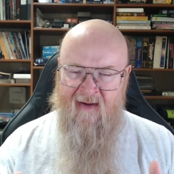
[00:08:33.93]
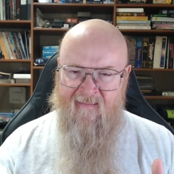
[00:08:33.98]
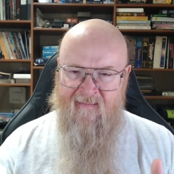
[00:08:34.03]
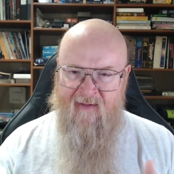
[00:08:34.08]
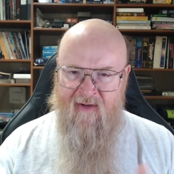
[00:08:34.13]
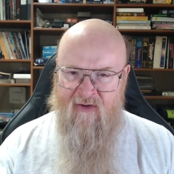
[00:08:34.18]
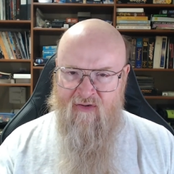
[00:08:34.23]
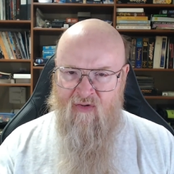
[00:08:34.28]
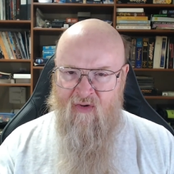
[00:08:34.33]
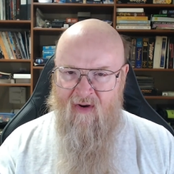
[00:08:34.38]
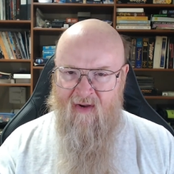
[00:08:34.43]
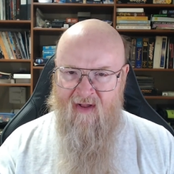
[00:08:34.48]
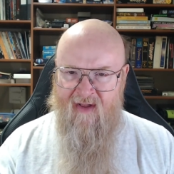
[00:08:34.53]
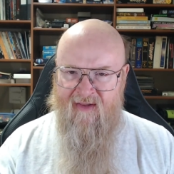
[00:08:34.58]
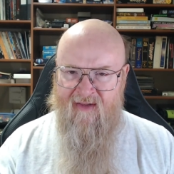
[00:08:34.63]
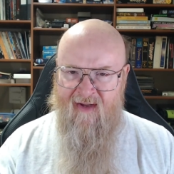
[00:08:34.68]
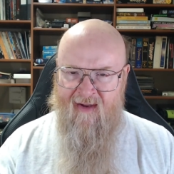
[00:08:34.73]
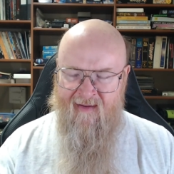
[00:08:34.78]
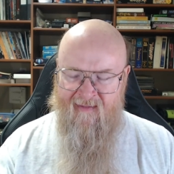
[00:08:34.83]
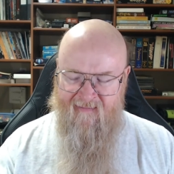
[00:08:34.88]
the tr-
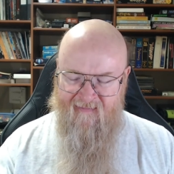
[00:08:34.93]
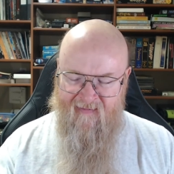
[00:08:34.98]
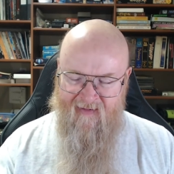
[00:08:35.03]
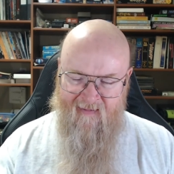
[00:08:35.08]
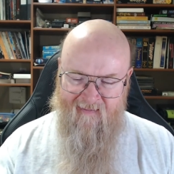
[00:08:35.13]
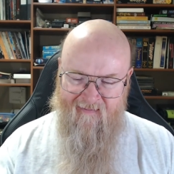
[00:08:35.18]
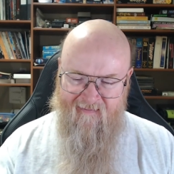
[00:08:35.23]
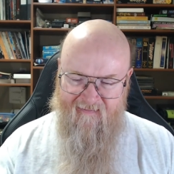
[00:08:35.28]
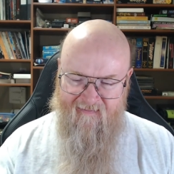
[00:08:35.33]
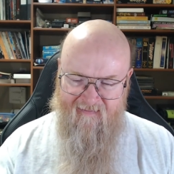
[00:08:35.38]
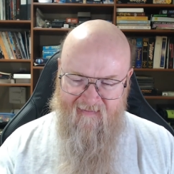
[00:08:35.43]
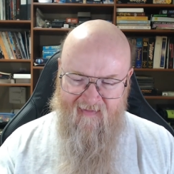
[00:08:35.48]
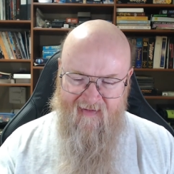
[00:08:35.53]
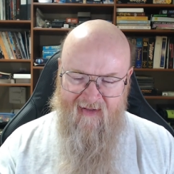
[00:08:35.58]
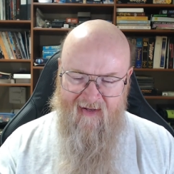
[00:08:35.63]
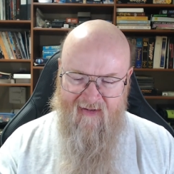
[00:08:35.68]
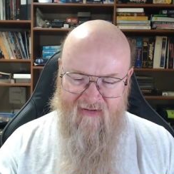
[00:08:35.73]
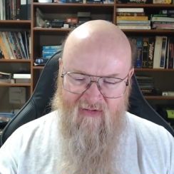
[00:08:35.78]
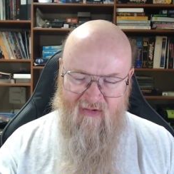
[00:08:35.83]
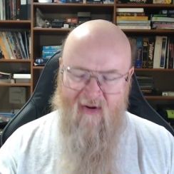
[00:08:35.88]
the the
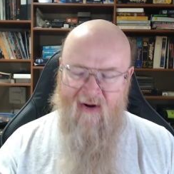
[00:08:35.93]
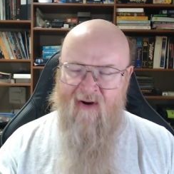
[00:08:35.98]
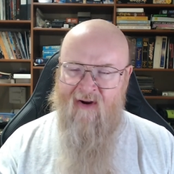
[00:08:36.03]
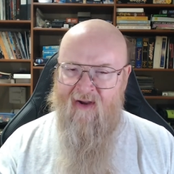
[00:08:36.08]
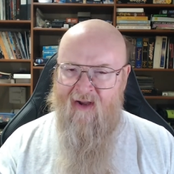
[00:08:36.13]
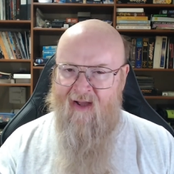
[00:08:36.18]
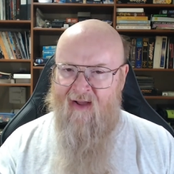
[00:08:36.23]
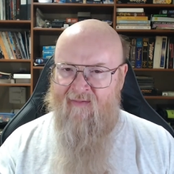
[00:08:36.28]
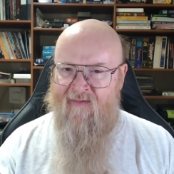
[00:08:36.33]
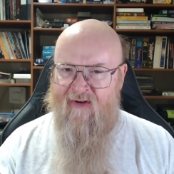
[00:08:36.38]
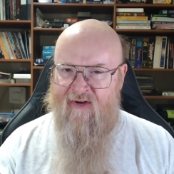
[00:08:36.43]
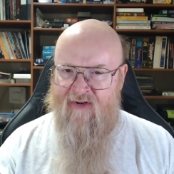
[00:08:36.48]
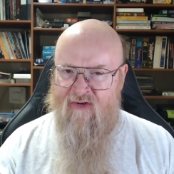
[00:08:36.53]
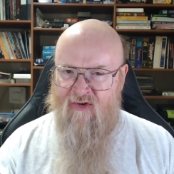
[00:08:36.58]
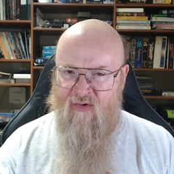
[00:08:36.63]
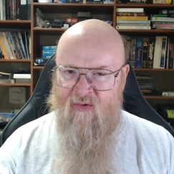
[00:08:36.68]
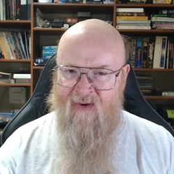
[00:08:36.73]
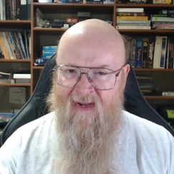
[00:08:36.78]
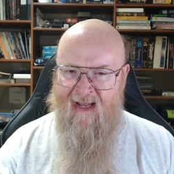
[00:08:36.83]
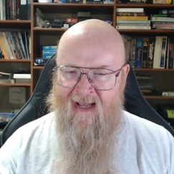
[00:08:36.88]
the trunk of a
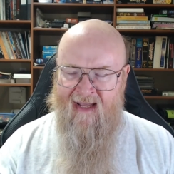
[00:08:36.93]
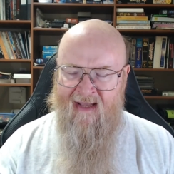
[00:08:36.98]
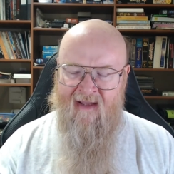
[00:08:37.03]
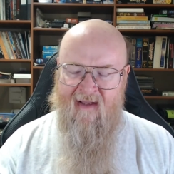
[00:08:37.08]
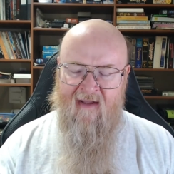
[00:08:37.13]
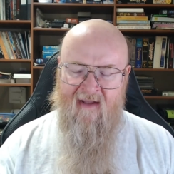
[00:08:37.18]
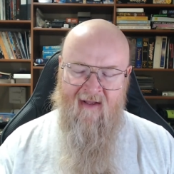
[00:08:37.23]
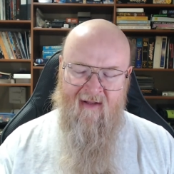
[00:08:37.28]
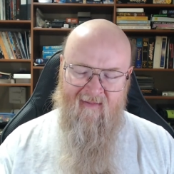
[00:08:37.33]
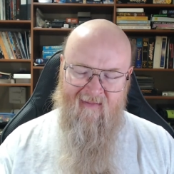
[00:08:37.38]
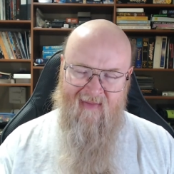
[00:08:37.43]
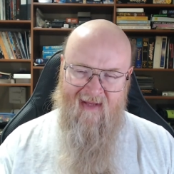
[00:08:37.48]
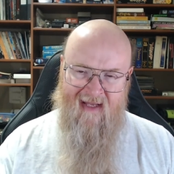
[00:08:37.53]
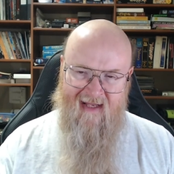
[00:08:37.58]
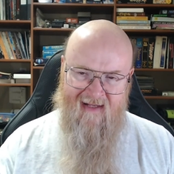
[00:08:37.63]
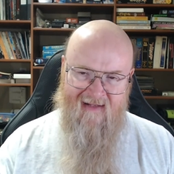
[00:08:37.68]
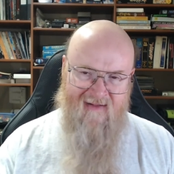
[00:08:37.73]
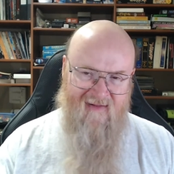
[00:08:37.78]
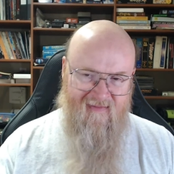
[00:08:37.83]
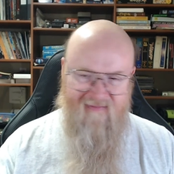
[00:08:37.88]
tree
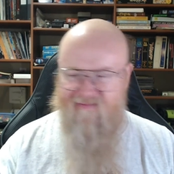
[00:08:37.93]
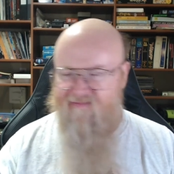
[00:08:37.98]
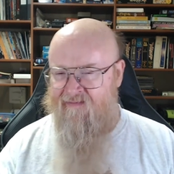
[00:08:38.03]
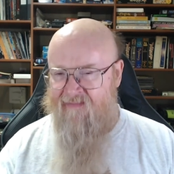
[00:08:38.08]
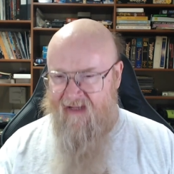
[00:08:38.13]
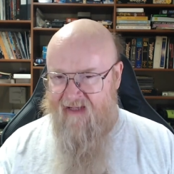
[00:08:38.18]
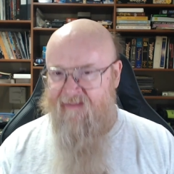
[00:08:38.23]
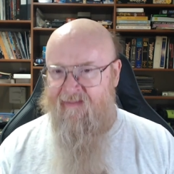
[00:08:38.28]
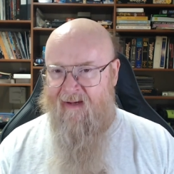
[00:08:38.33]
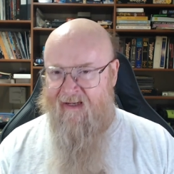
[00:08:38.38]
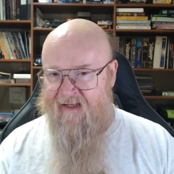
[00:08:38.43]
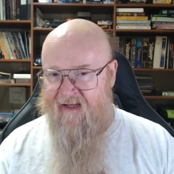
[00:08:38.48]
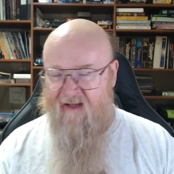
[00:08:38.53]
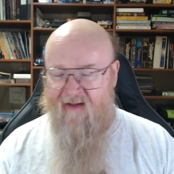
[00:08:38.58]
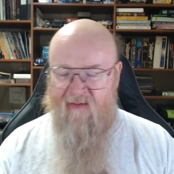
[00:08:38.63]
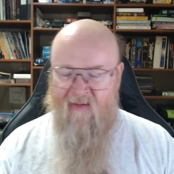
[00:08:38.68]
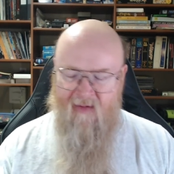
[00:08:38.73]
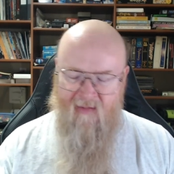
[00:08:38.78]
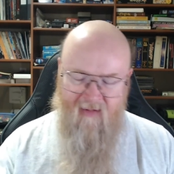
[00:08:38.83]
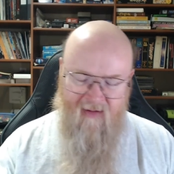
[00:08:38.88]
because that's
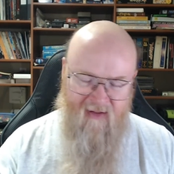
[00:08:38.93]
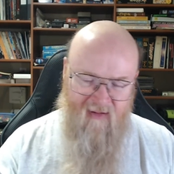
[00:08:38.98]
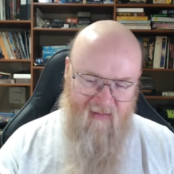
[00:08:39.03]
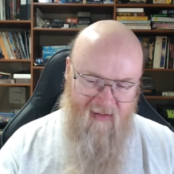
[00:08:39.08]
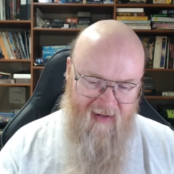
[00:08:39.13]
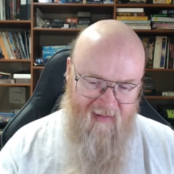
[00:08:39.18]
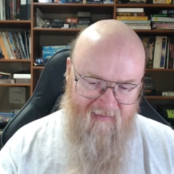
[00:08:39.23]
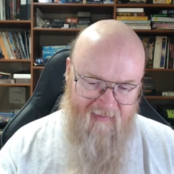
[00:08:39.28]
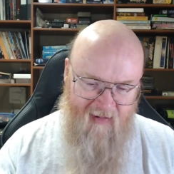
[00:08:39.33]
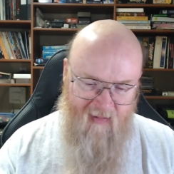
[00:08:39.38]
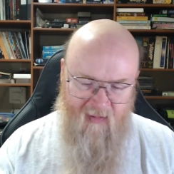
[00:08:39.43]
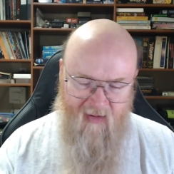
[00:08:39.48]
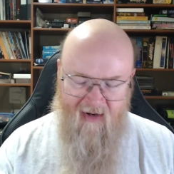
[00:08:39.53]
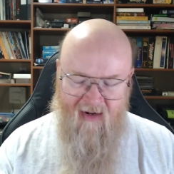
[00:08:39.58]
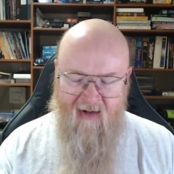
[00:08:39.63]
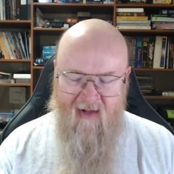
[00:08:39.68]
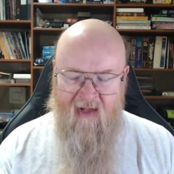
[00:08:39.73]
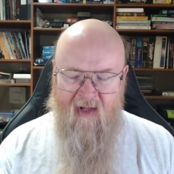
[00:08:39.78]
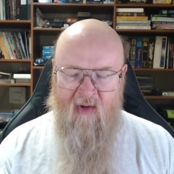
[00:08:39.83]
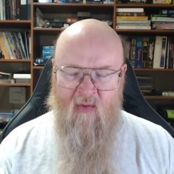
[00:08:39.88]
basically what we're doing but we're
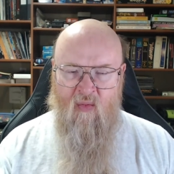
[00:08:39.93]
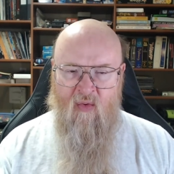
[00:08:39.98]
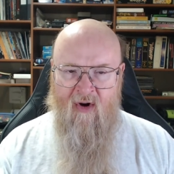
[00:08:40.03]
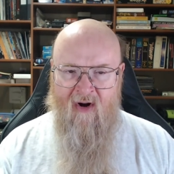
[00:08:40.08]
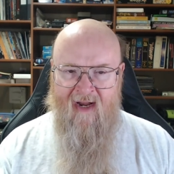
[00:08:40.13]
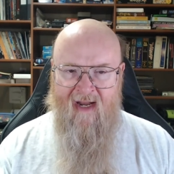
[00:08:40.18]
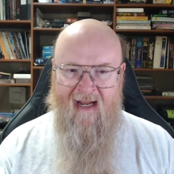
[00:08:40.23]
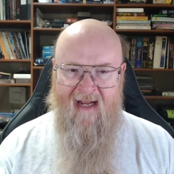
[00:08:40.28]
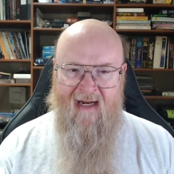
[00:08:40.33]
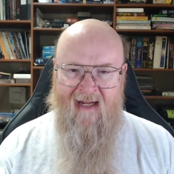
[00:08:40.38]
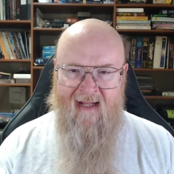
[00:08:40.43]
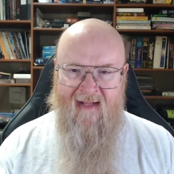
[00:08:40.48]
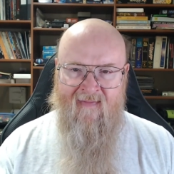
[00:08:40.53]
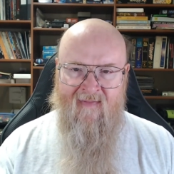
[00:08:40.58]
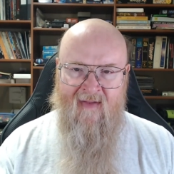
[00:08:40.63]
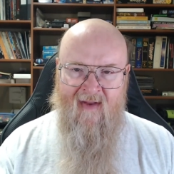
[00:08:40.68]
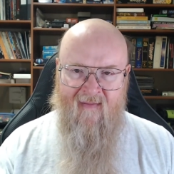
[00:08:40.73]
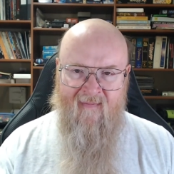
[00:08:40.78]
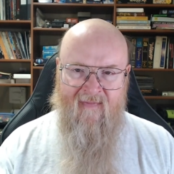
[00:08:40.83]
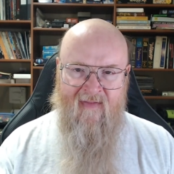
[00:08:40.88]
we're eating
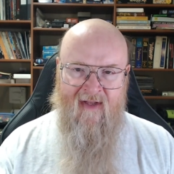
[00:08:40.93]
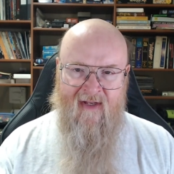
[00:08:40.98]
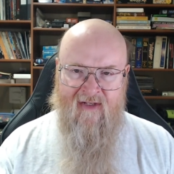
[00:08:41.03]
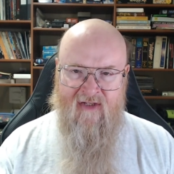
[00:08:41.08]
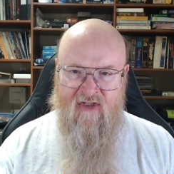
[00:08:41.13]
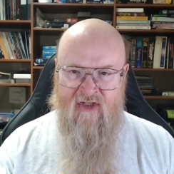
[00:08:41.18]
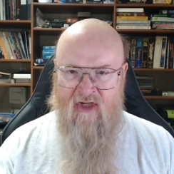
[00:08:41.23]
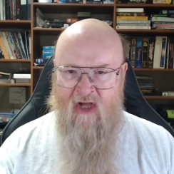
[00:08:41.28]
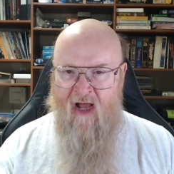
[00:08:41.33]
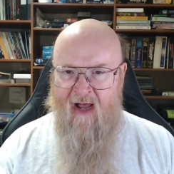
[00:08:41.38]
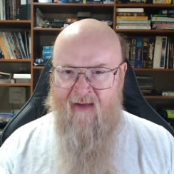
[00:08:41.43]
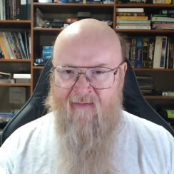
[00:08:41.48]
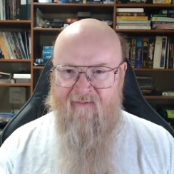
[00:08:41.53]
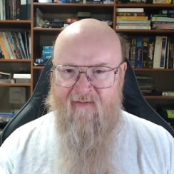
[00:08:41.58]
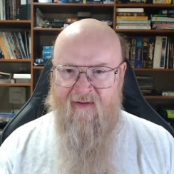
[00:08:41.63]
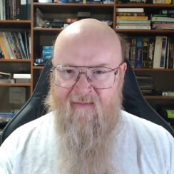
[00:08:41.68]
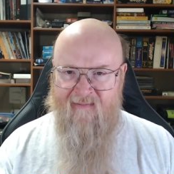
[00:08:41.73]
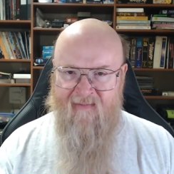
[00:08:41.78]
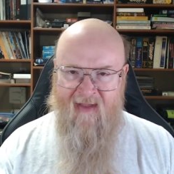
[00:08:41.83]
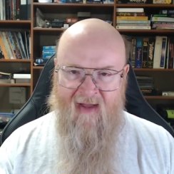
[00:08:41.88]
the, the soft
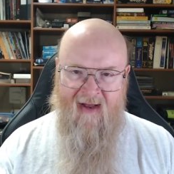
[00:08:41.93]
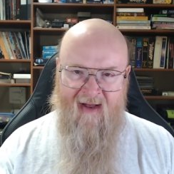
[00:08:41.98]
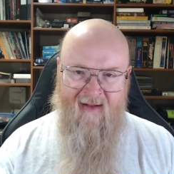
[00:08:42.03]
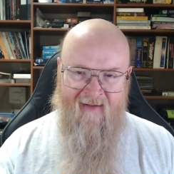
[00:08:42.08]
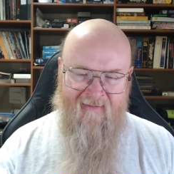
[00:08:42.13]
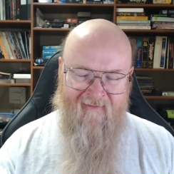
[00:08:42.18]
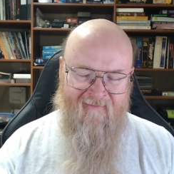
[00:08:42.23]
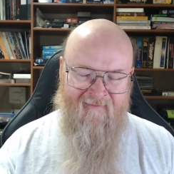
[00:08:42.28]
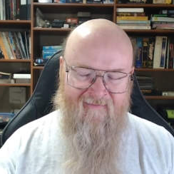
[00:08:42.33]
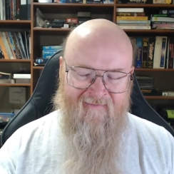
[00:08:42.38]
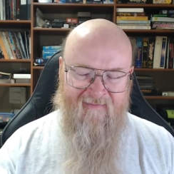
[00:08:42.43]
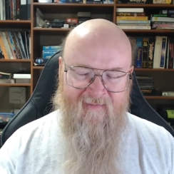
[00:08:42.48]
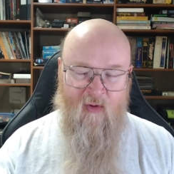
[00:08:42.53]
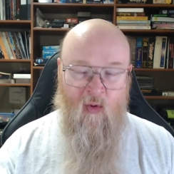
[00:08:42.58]
um,